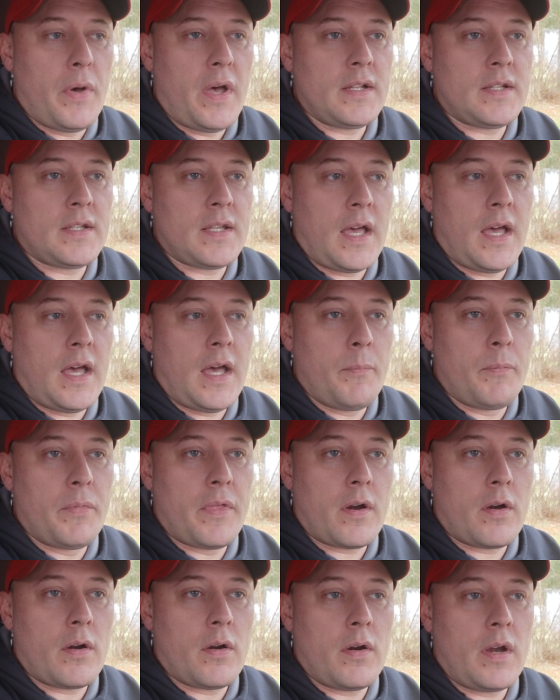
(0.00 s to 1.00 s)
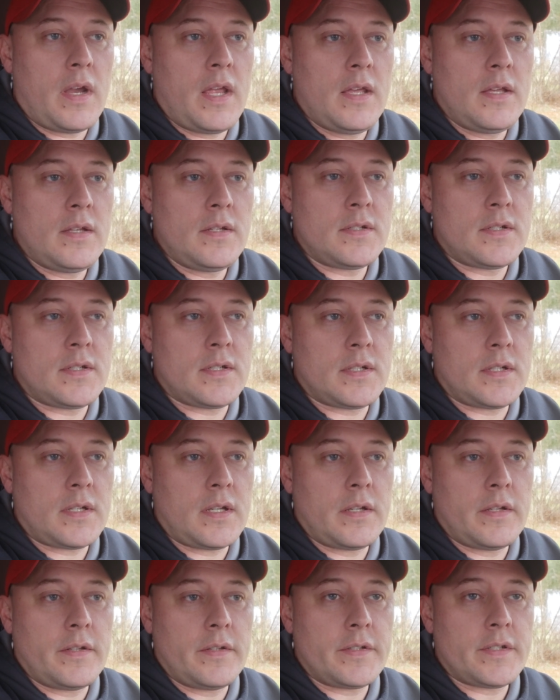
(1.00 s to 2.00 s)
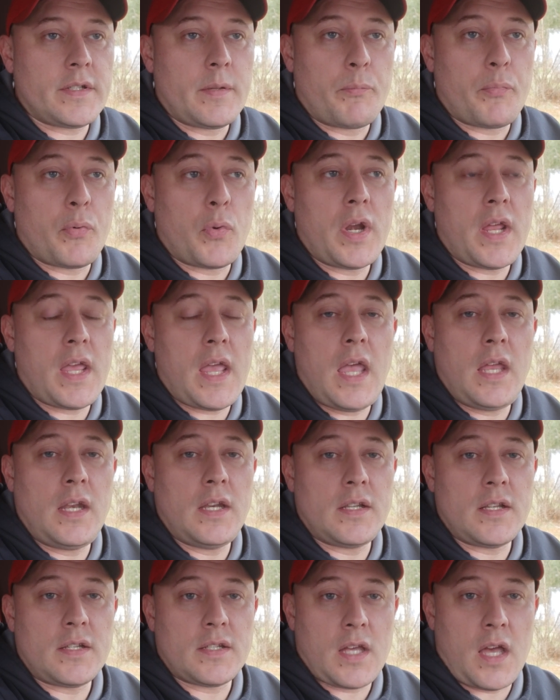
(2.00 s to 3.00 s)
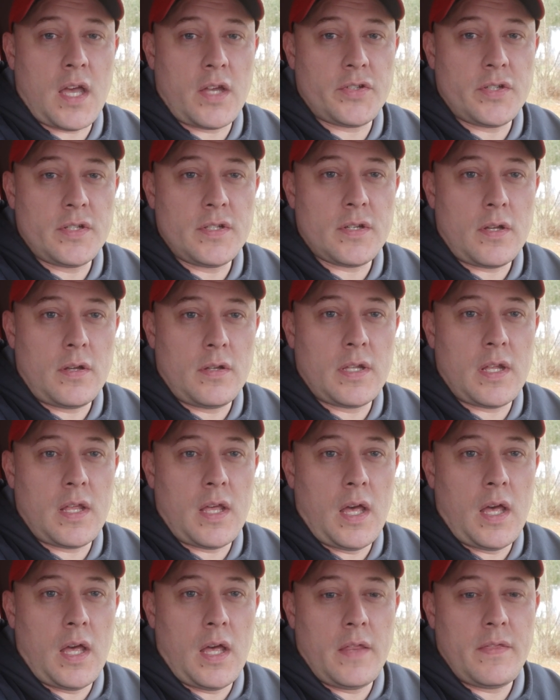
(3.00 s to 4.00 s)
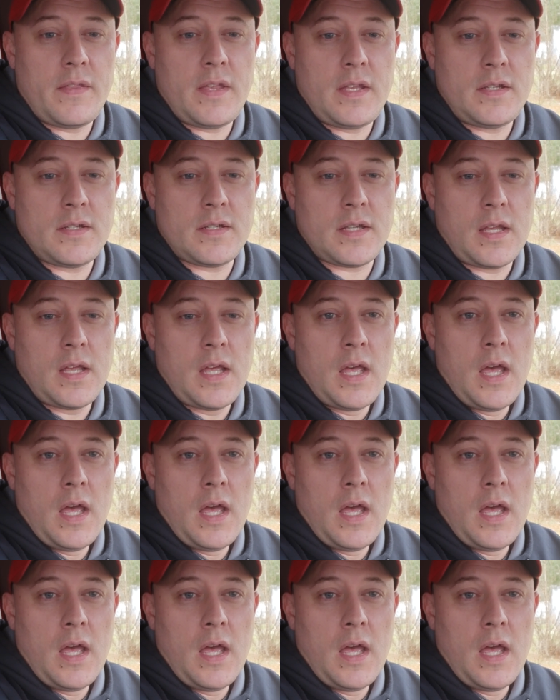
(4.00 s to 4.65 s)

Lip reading: but there is some pretty heated discussions on these